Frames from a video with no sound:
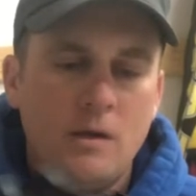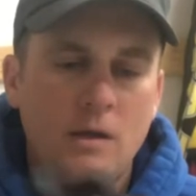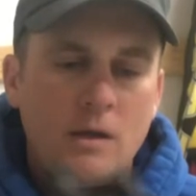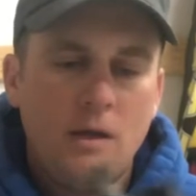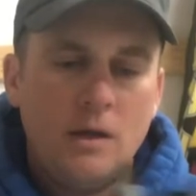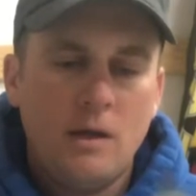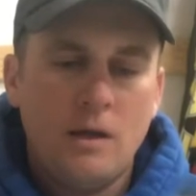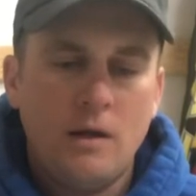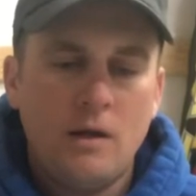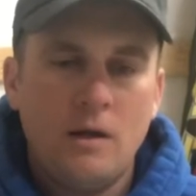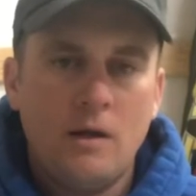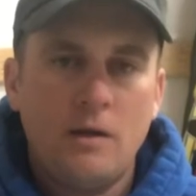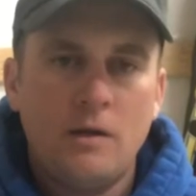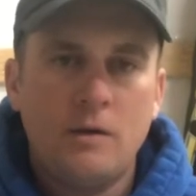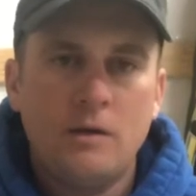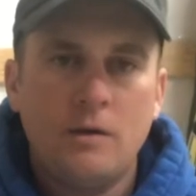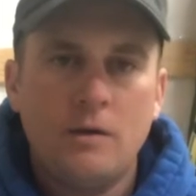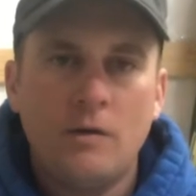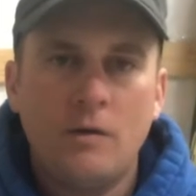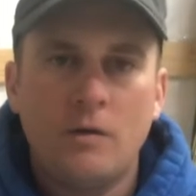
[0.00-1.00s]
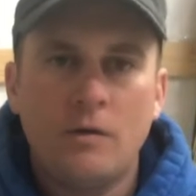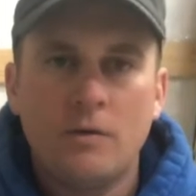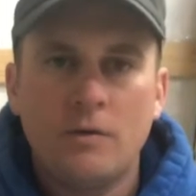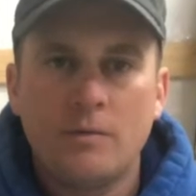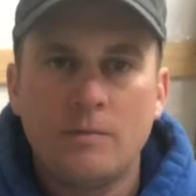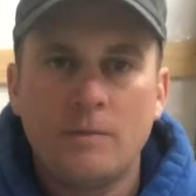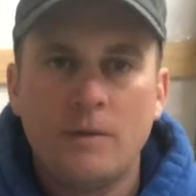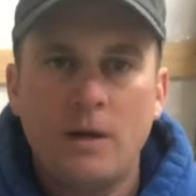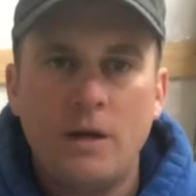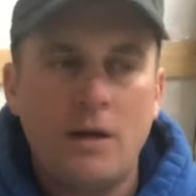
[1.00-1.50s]
and uh, you can order
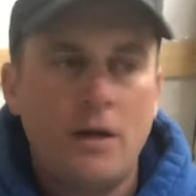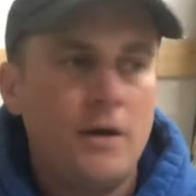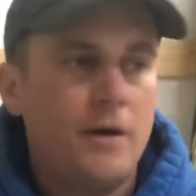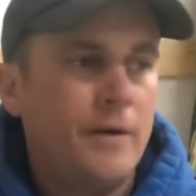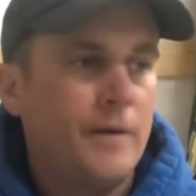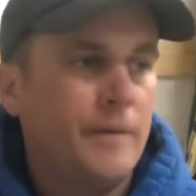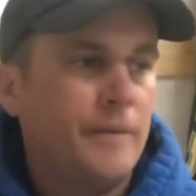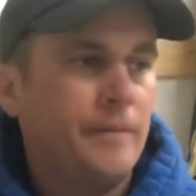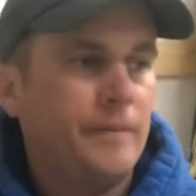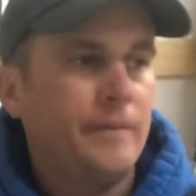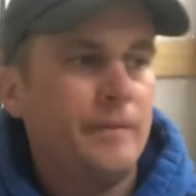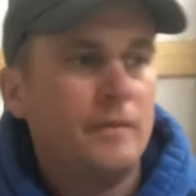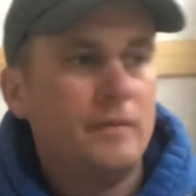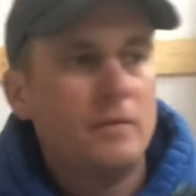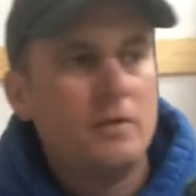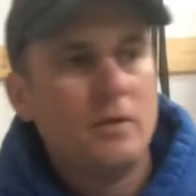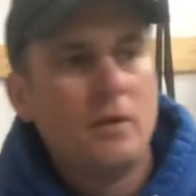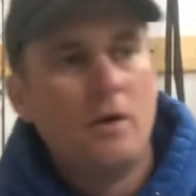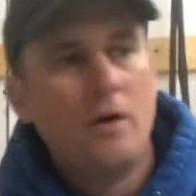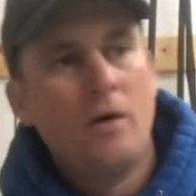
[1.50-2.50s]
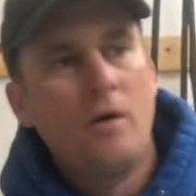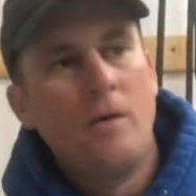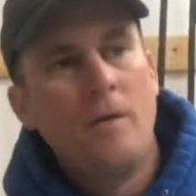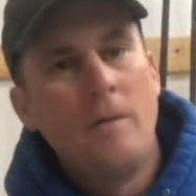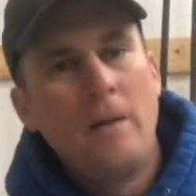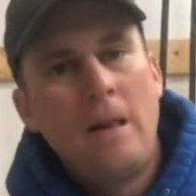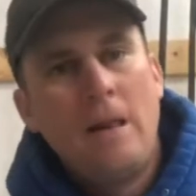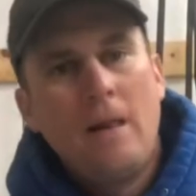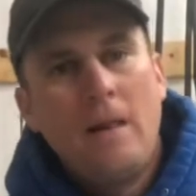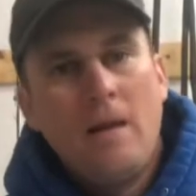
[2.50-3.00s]
them there. So,
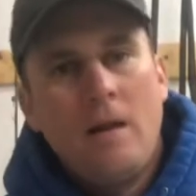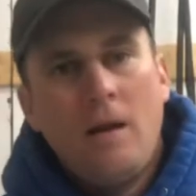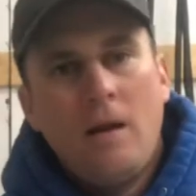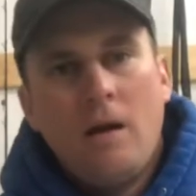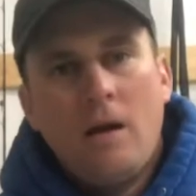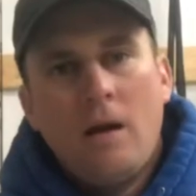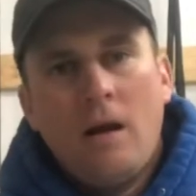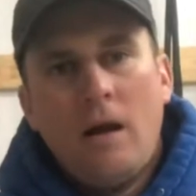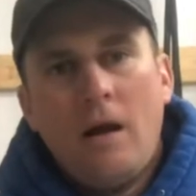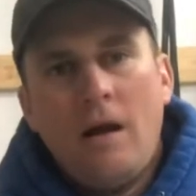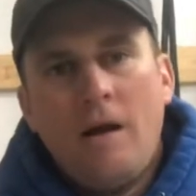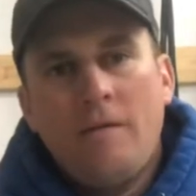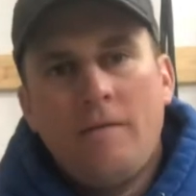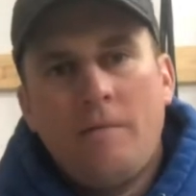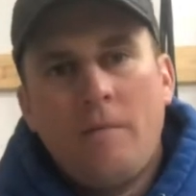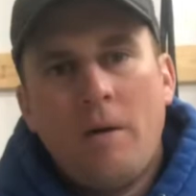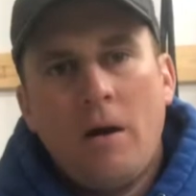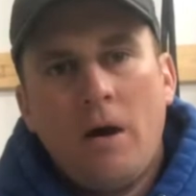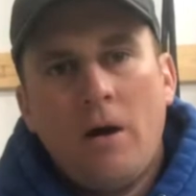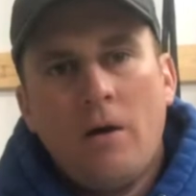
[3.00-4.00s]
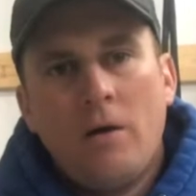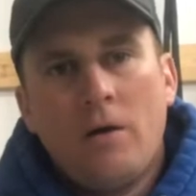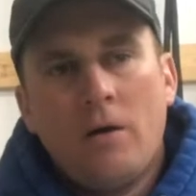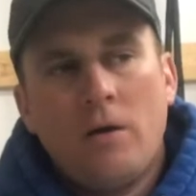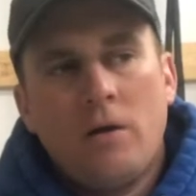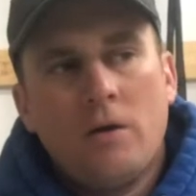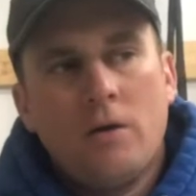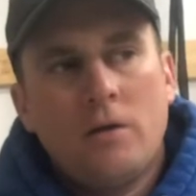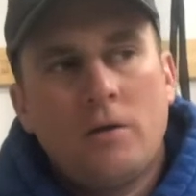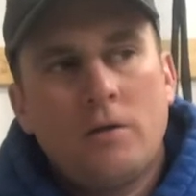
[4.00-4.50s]
I have about
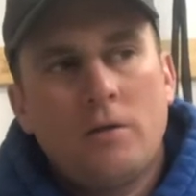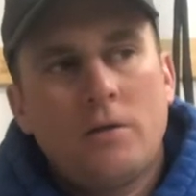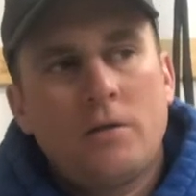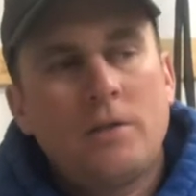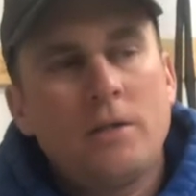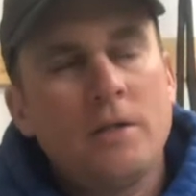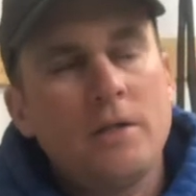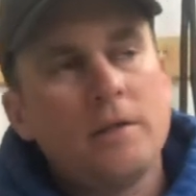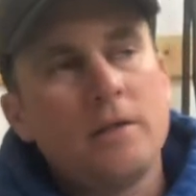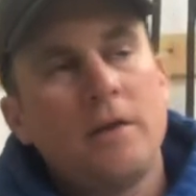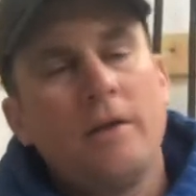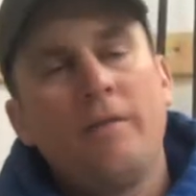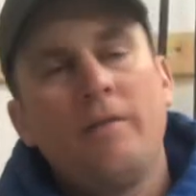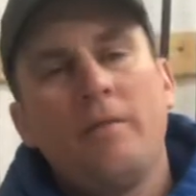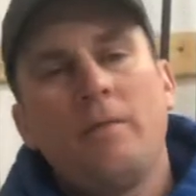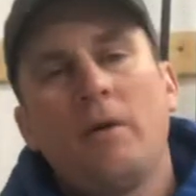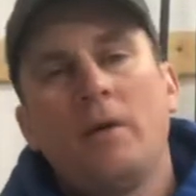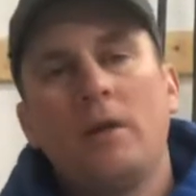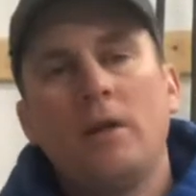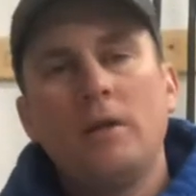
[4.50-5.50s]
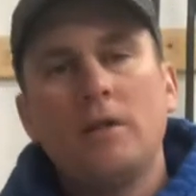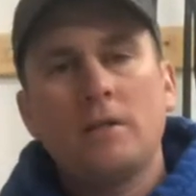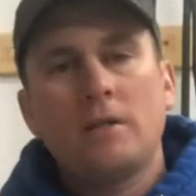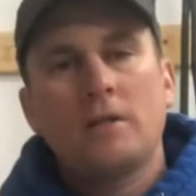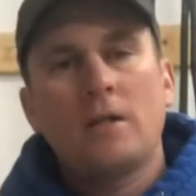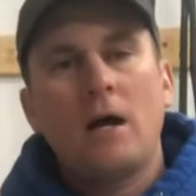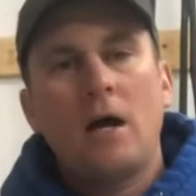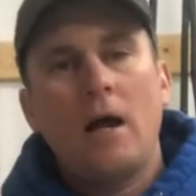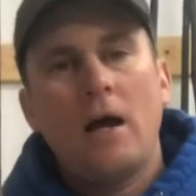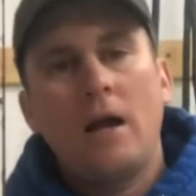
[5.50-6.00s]
uh, six of them on each
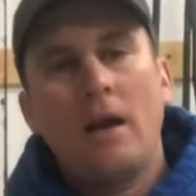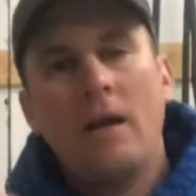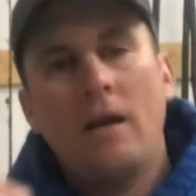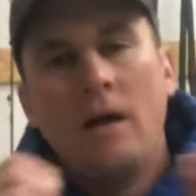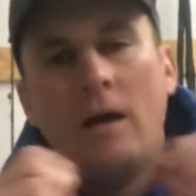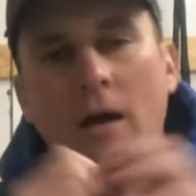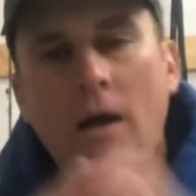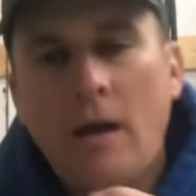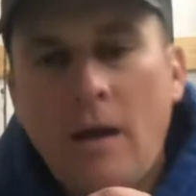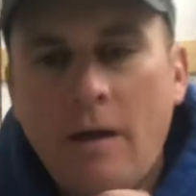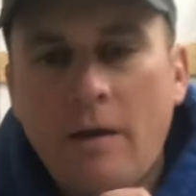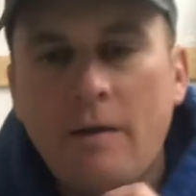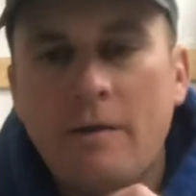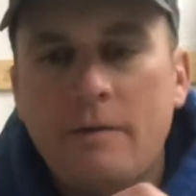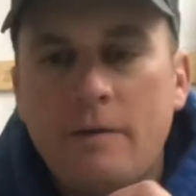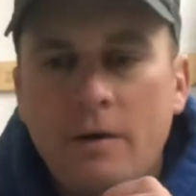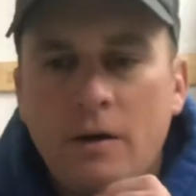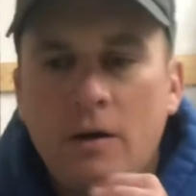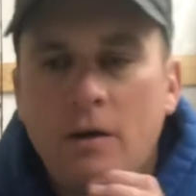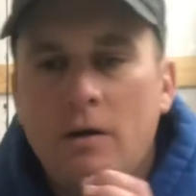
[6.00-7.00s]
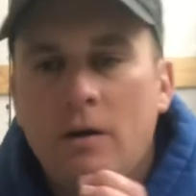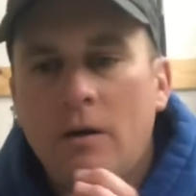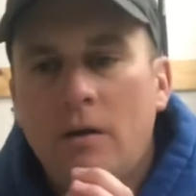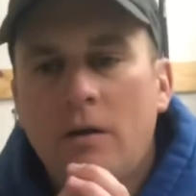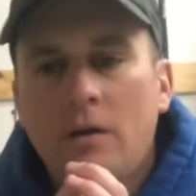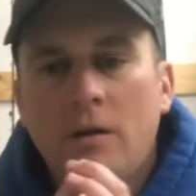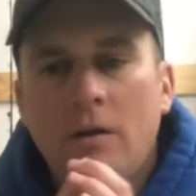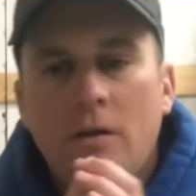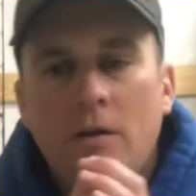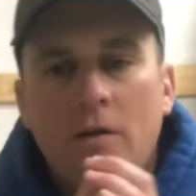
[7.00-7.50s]
side. I have uh,
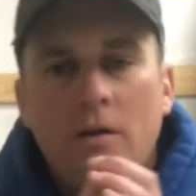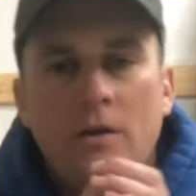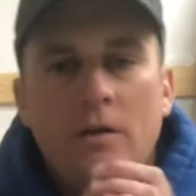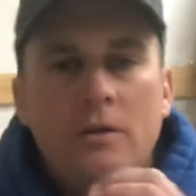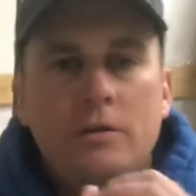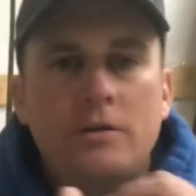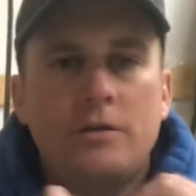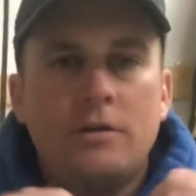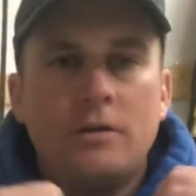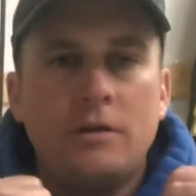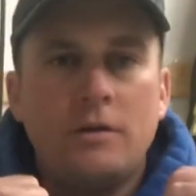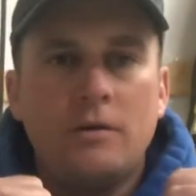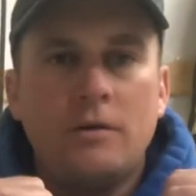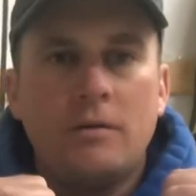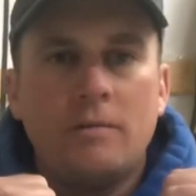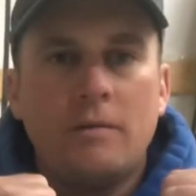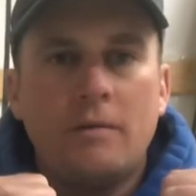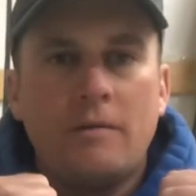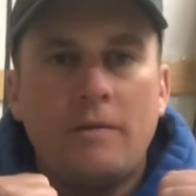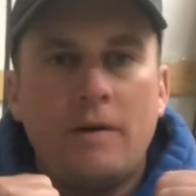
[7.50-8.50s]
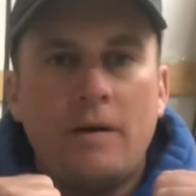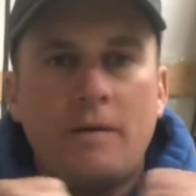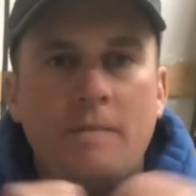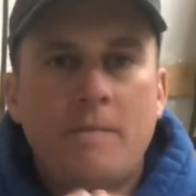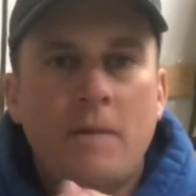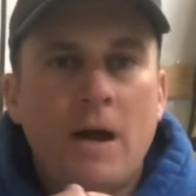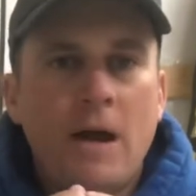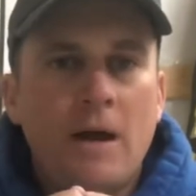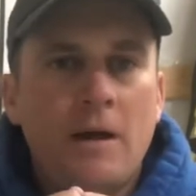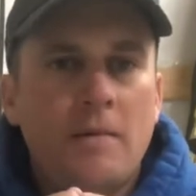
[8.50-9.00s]
two on my very
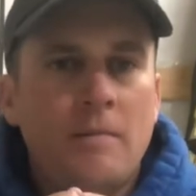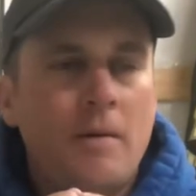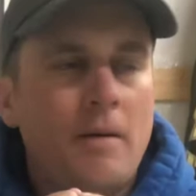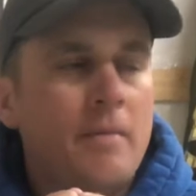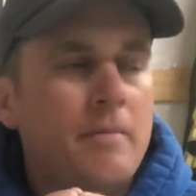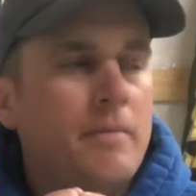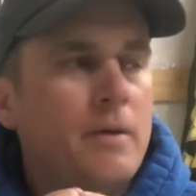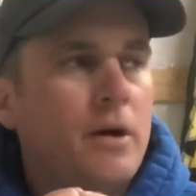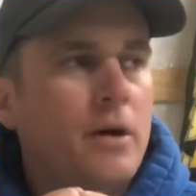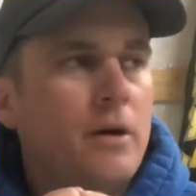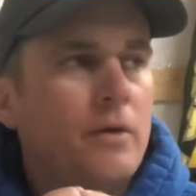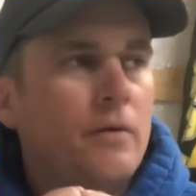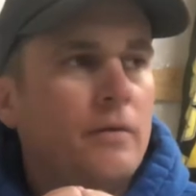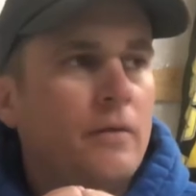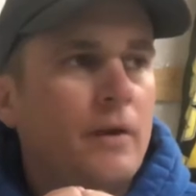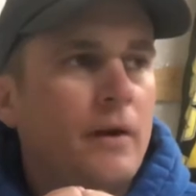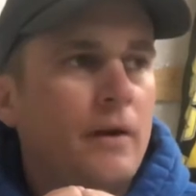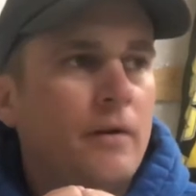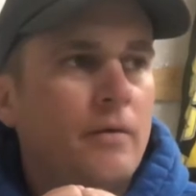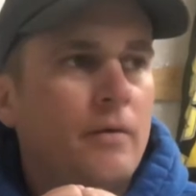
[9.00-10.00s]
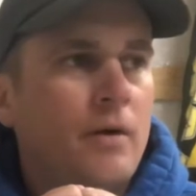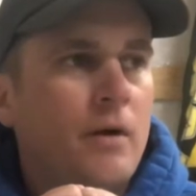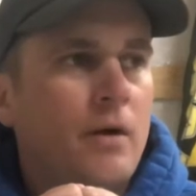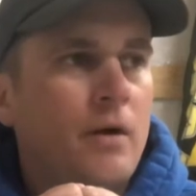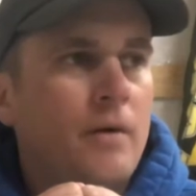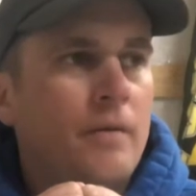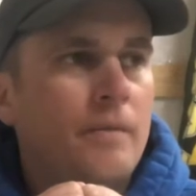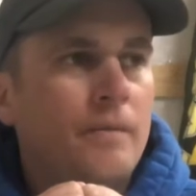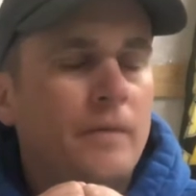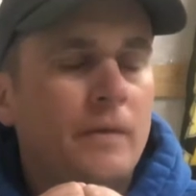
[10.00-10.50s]
back of my boat that I
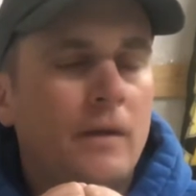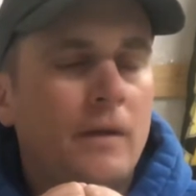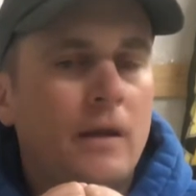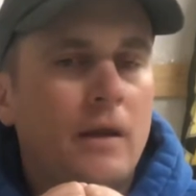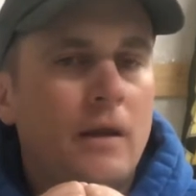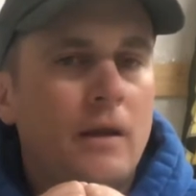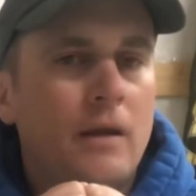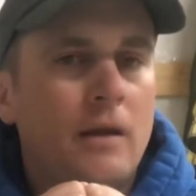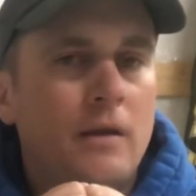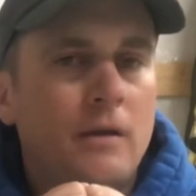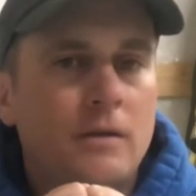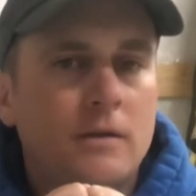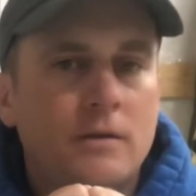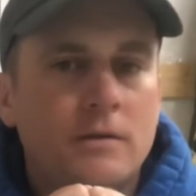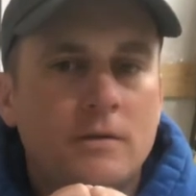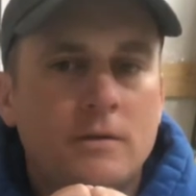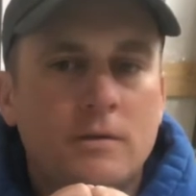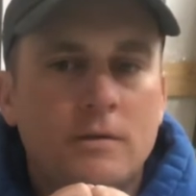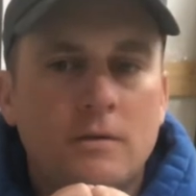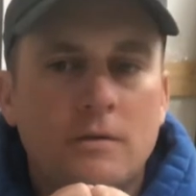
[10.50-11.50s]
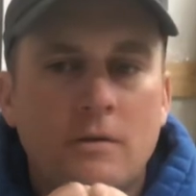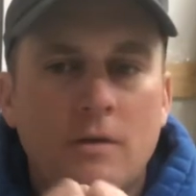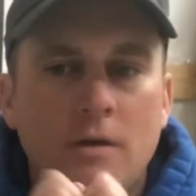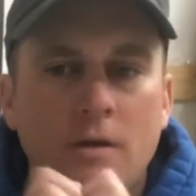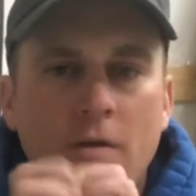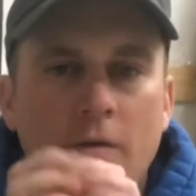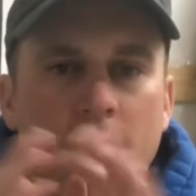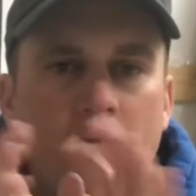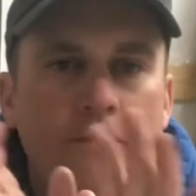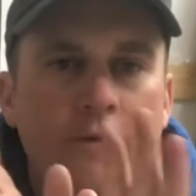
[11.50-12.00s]
run, and then
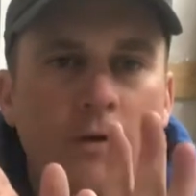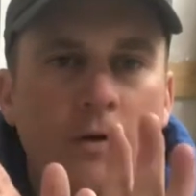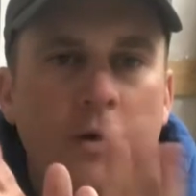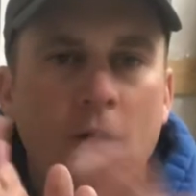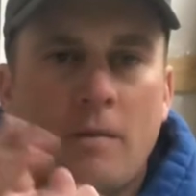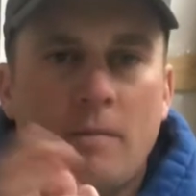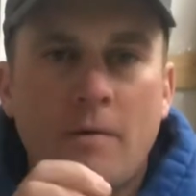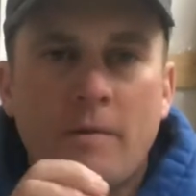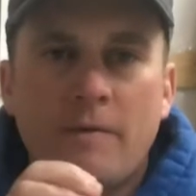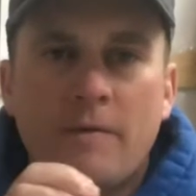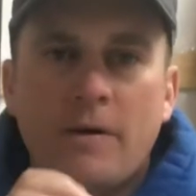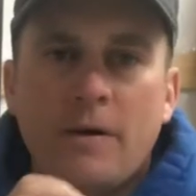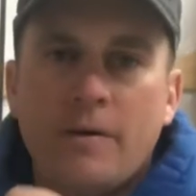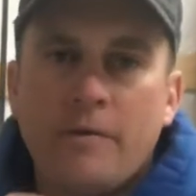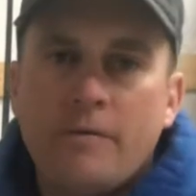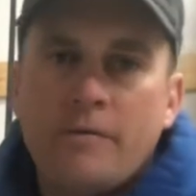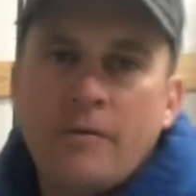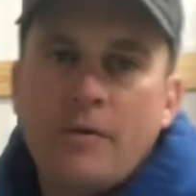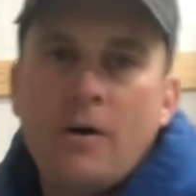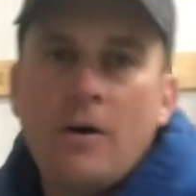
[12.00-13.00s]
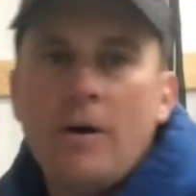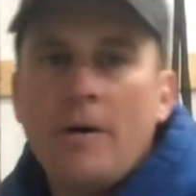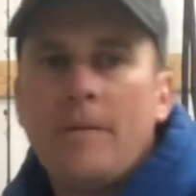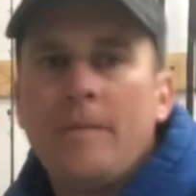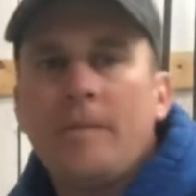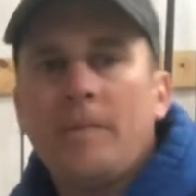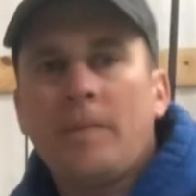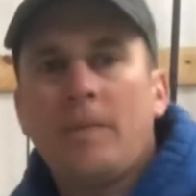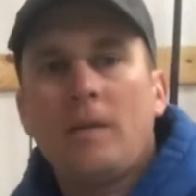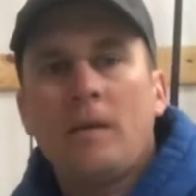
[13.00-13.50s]
four on my very front.